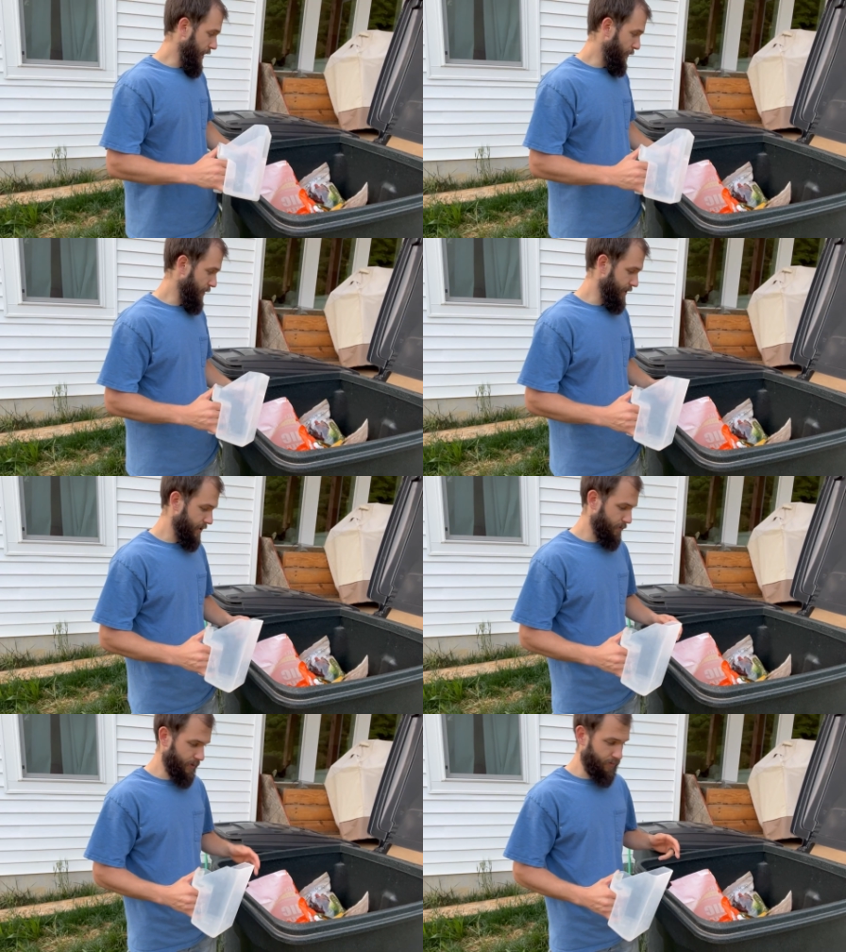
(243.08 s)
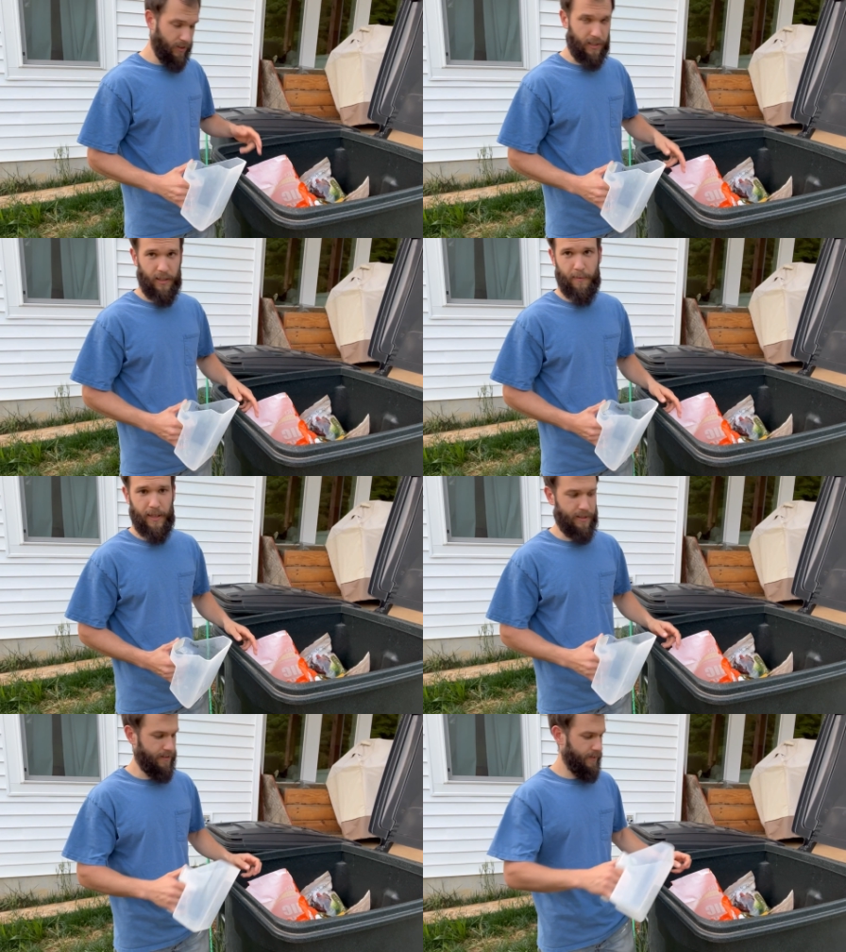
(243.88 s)
And what's what's really good
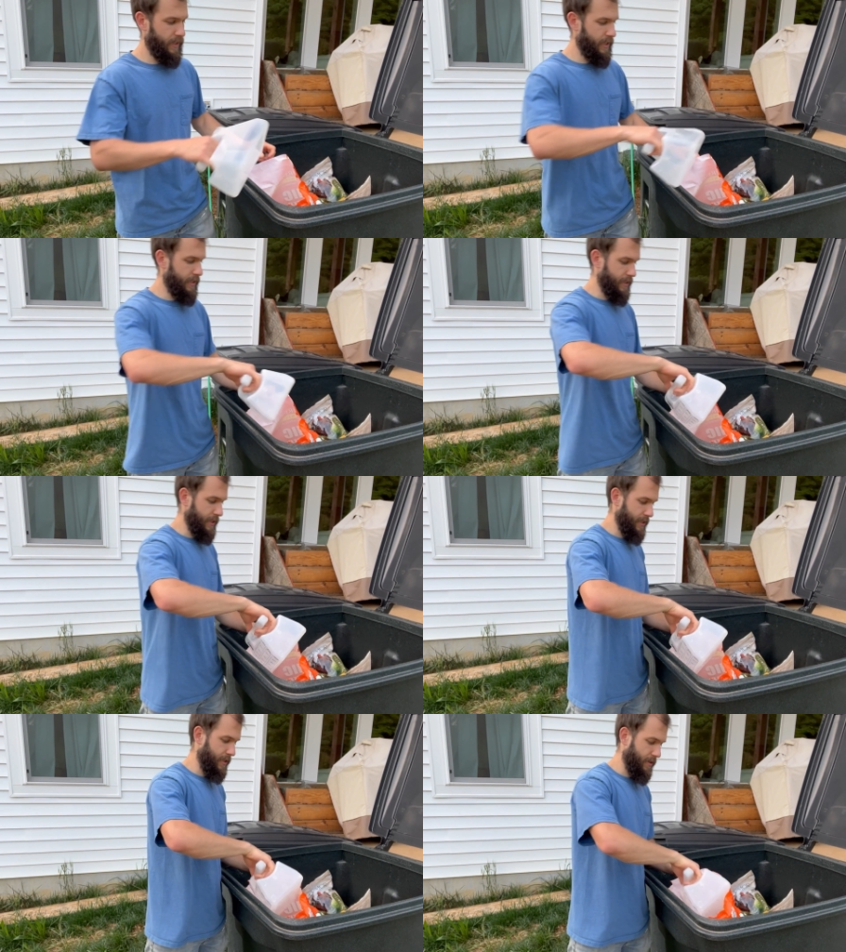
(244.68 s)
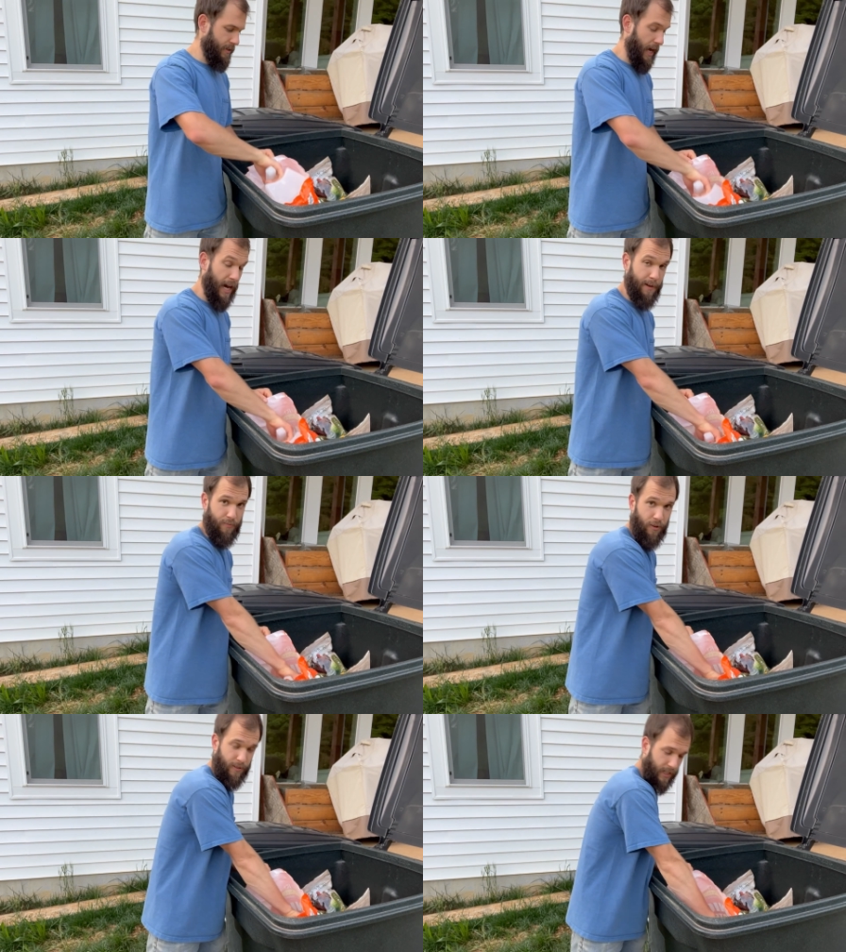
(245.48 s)
about this feed is it's high in
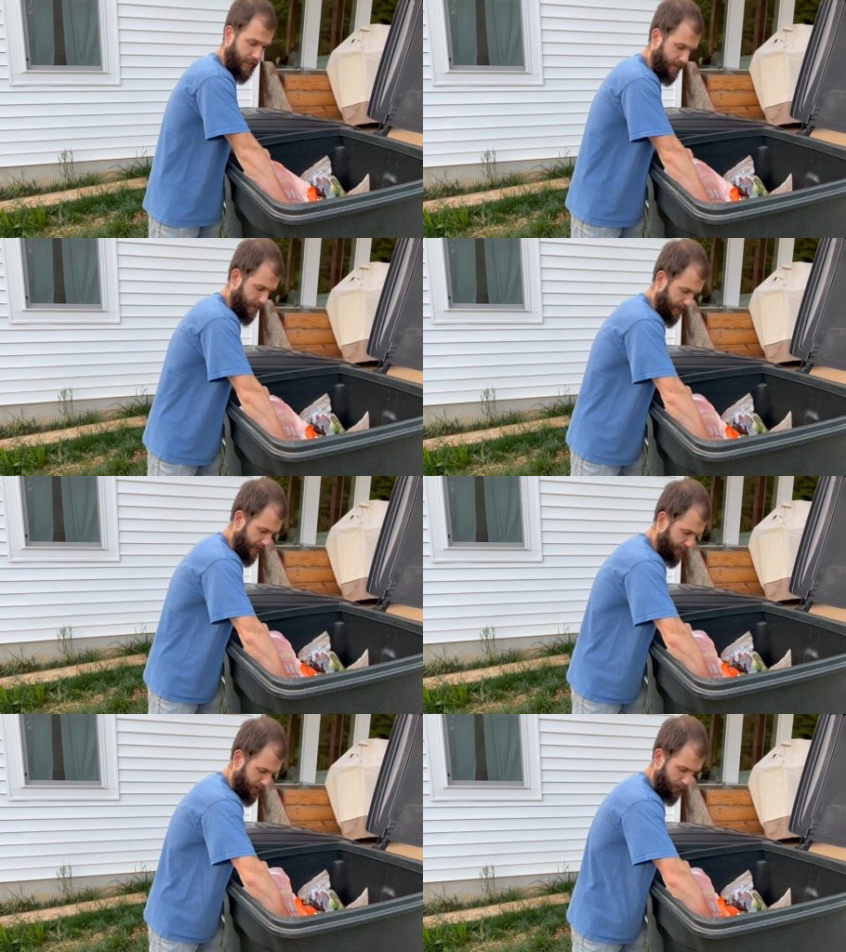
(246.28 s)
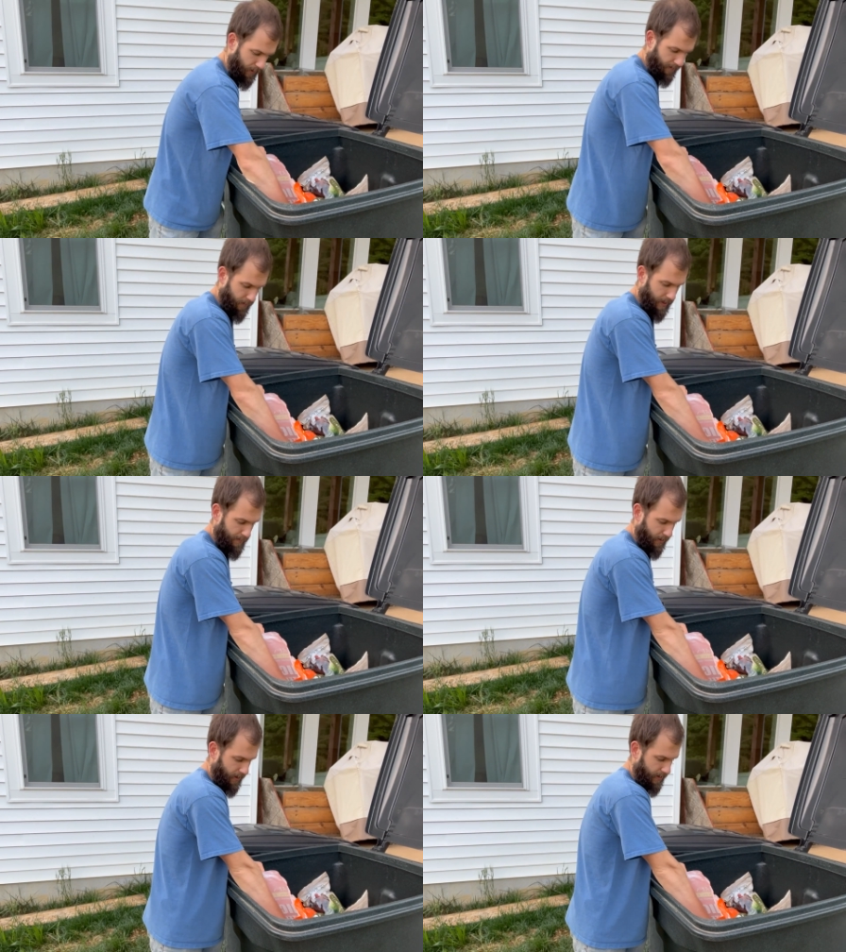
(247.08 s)
protein, and that's what you want for meat
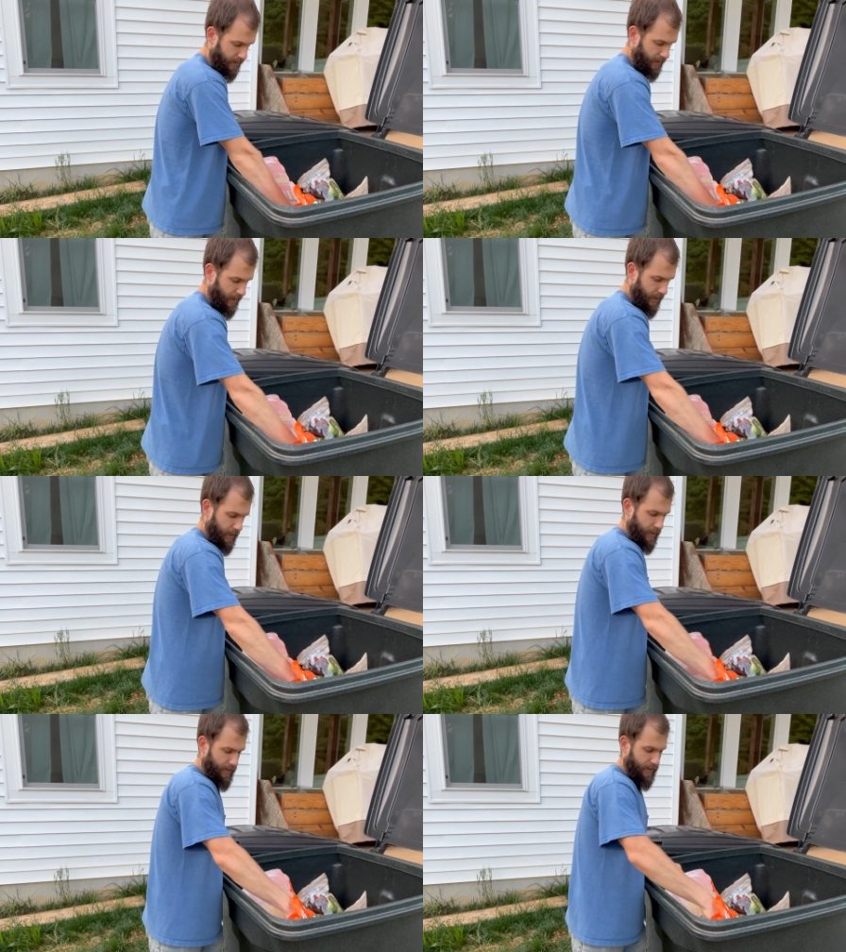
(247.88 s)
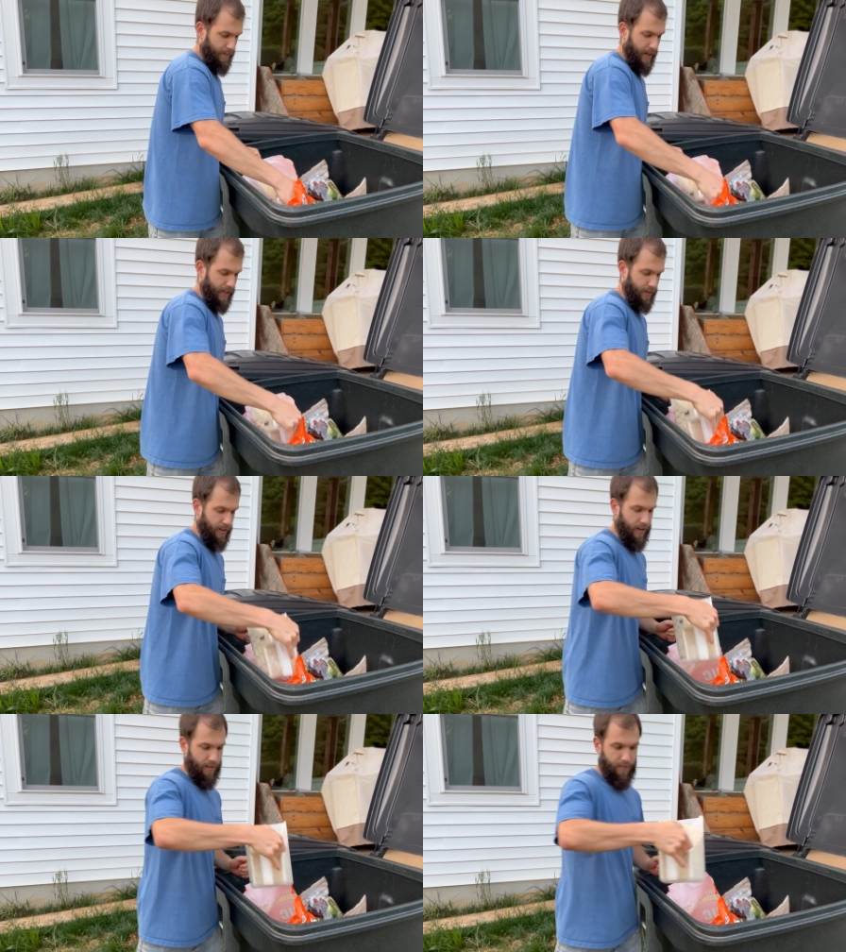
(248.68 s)
birds, just to make sure
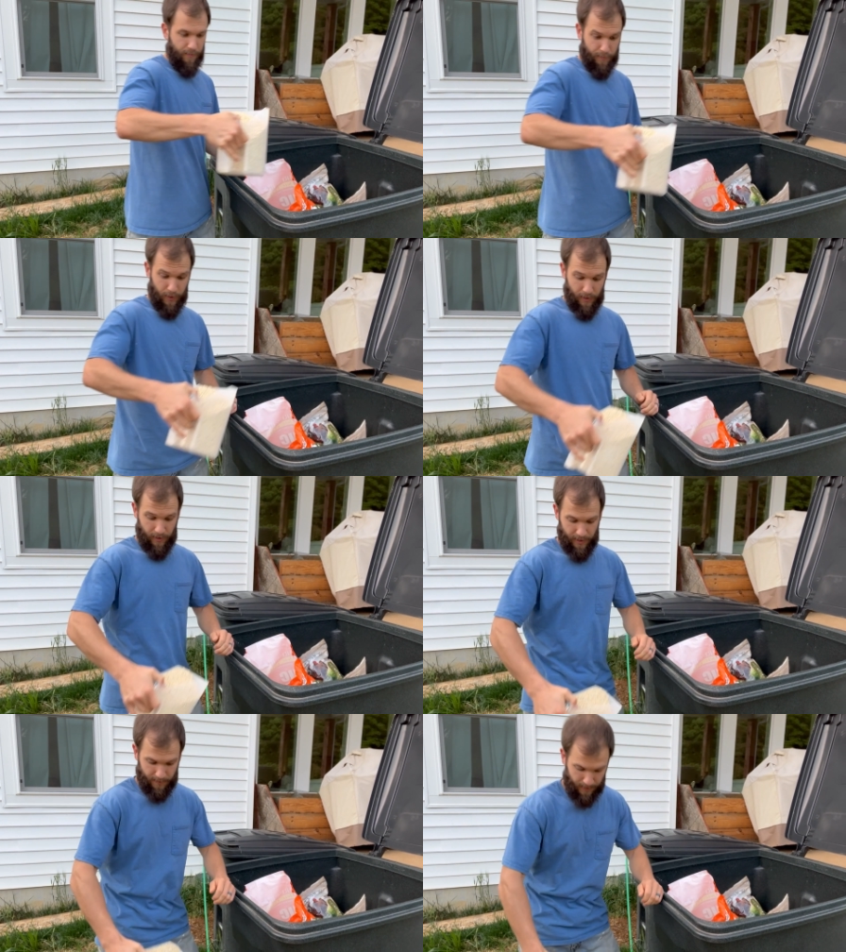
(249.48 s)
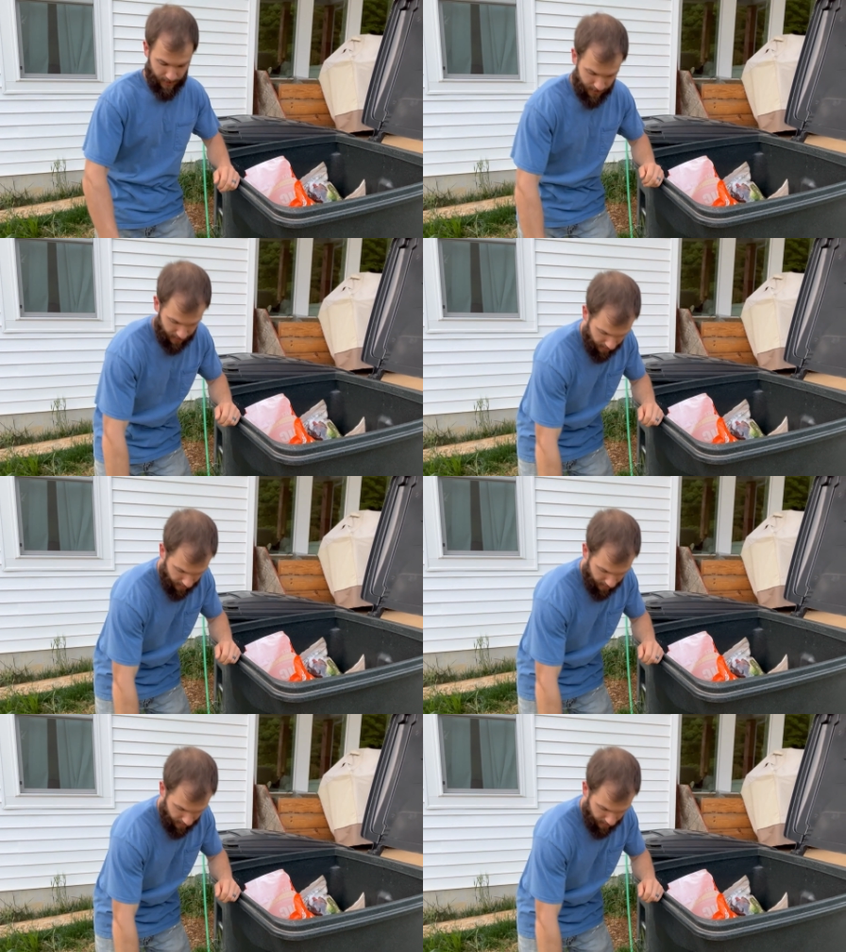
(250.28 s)
they're putting on as much